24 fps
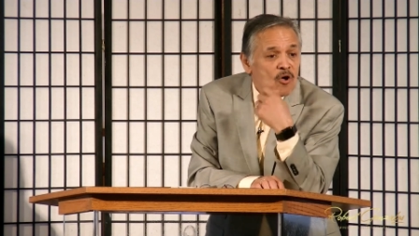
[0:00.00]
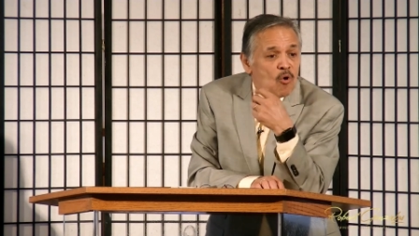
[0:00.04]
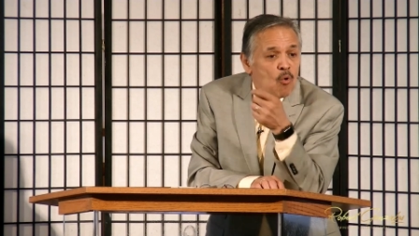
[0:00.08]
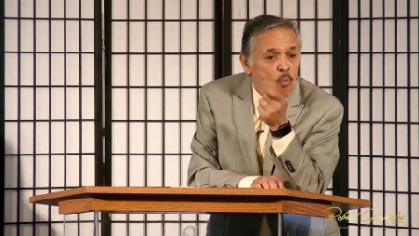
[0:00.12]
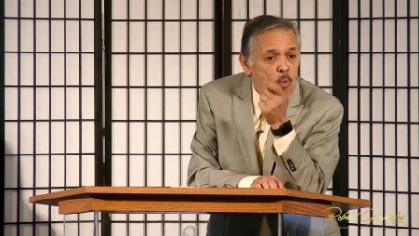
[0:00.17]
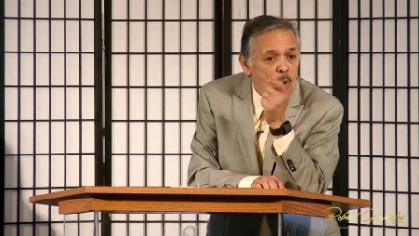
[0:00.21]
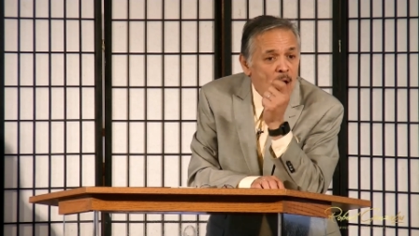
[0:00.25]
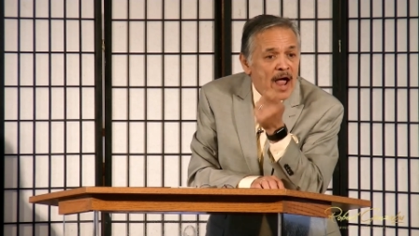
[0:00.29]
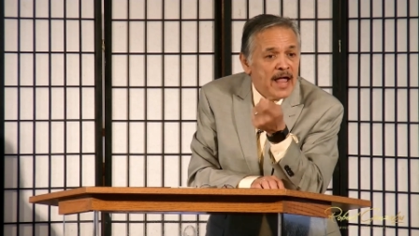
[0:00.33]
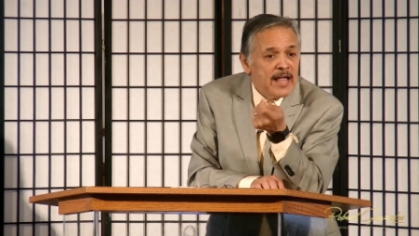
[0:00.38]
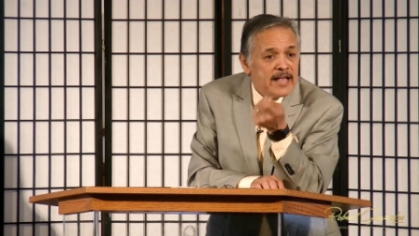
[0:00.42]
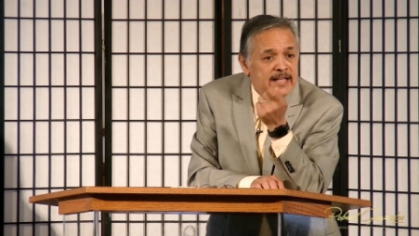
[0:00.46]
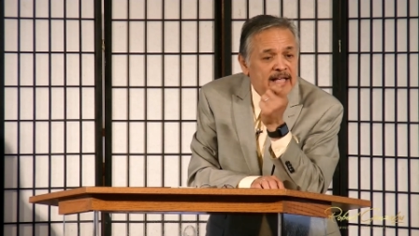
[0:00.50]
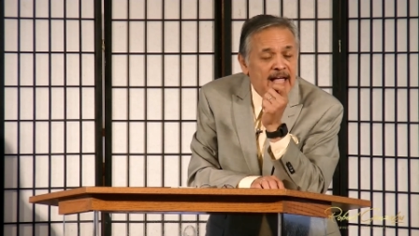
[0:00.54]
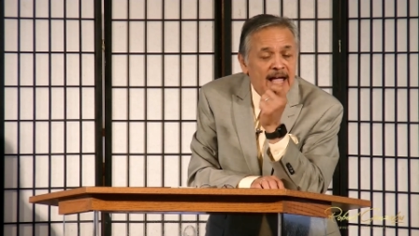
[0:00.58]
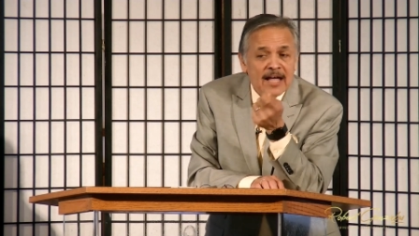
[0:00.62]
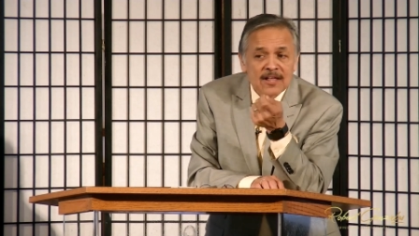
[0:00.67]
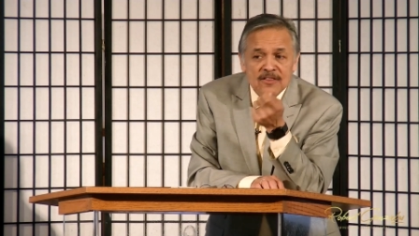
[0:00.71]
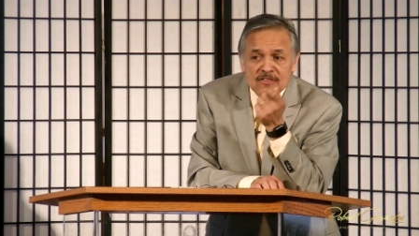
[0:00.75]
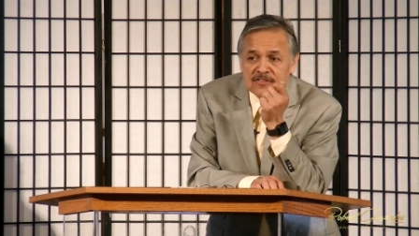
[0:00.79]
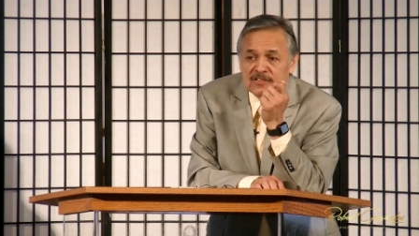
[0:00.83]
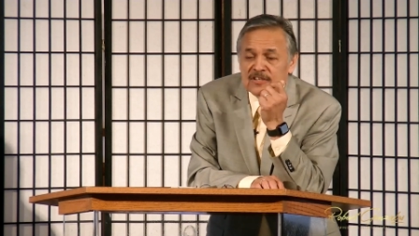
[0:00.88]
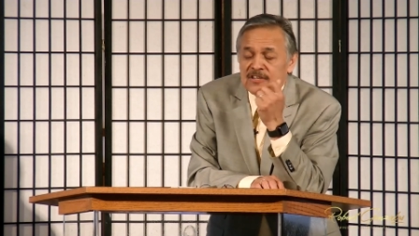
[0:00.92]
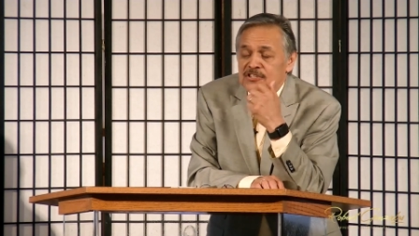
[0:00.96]
Why
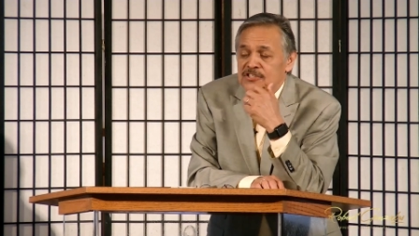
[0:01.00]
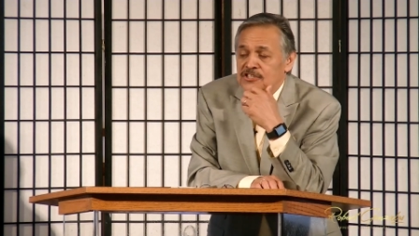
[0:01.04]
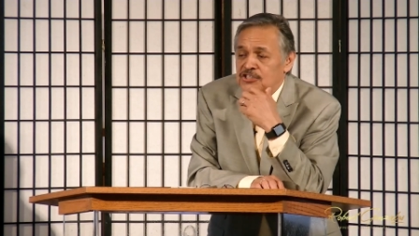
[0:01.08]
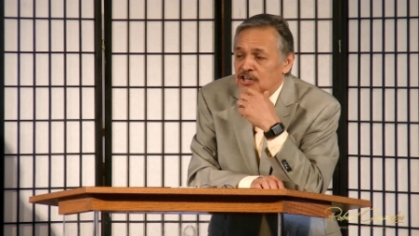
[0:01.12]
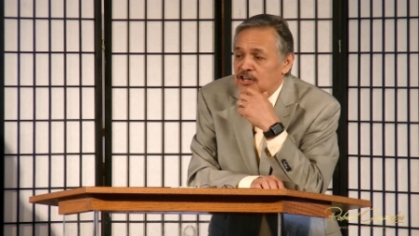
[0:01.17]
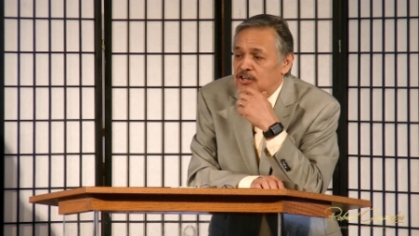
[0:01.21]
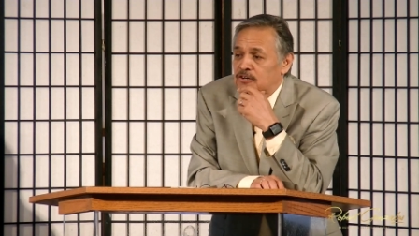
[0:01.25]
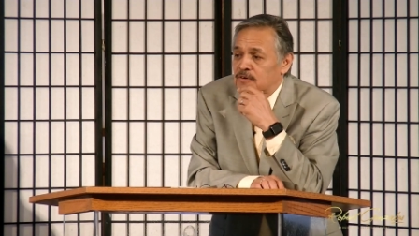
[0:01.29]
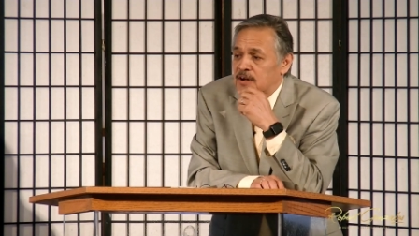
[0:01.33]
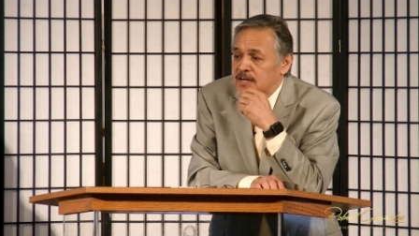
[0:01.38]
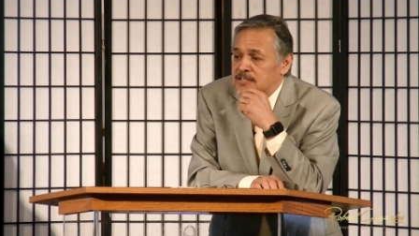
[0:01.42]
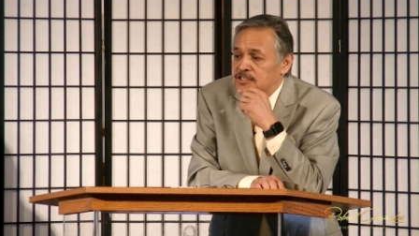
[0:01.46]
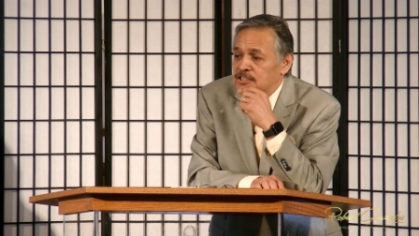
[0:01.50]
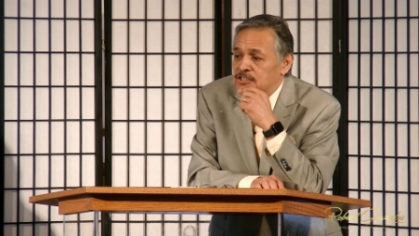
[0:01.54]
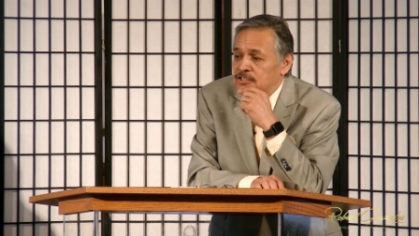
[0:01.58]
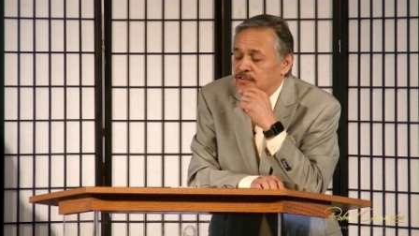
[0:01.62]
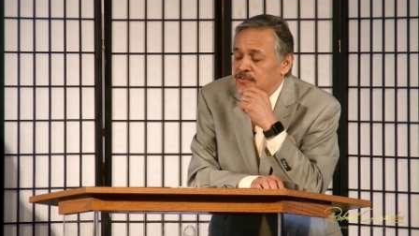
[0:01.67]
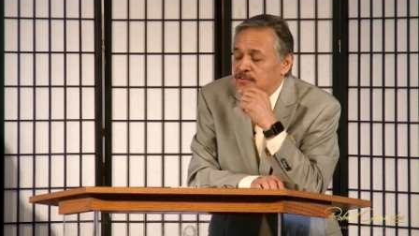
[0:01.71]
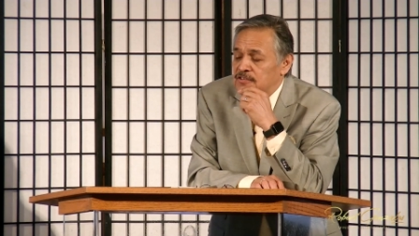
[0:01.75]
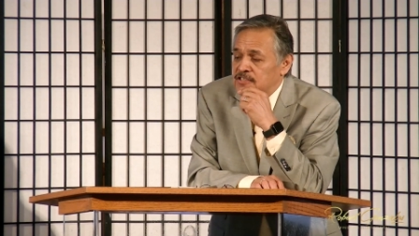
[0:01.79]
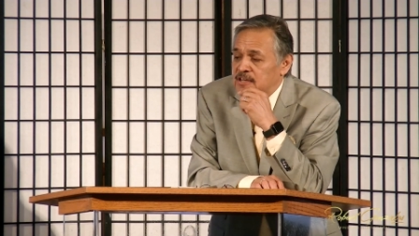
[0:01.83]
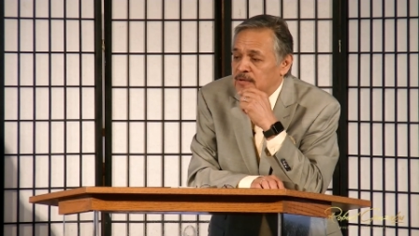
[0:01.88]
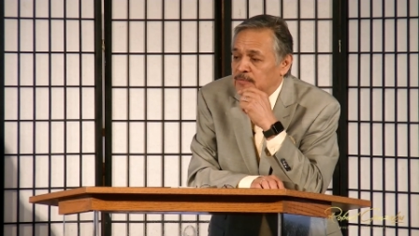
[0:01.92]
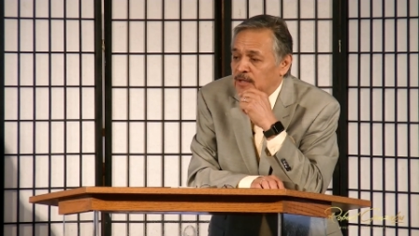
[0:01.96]
can't this generation do
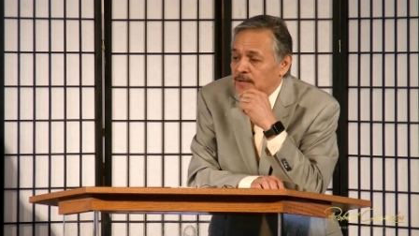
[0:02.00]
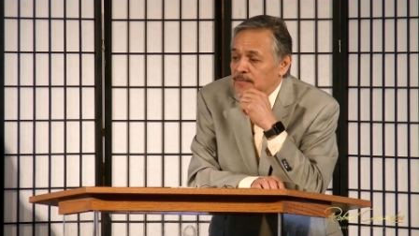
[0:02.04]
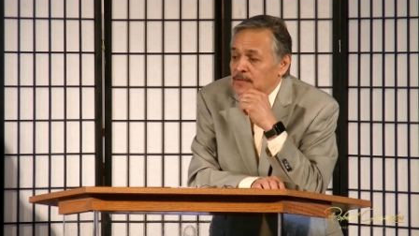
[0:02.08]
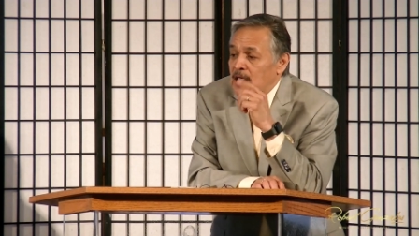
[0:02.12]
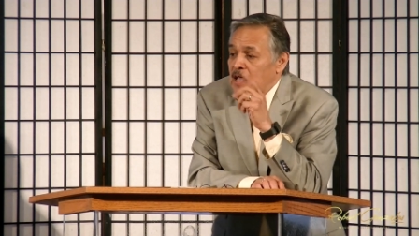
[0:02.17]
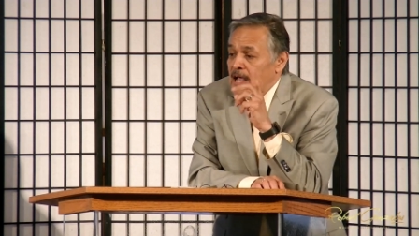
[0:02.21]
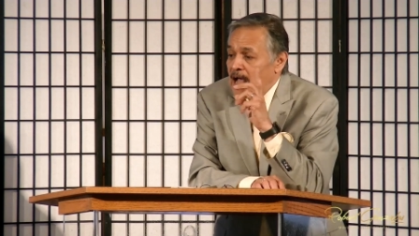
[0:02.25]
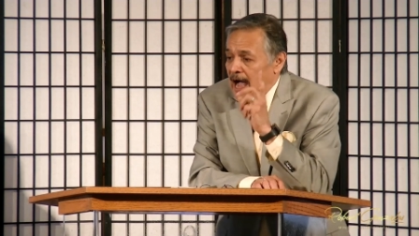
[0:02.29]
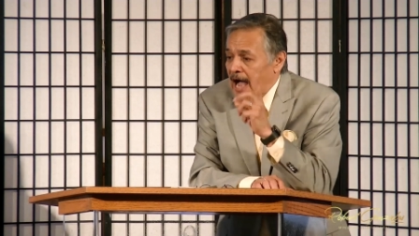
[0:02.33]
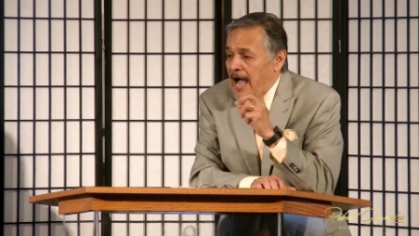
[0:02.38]
the same thing?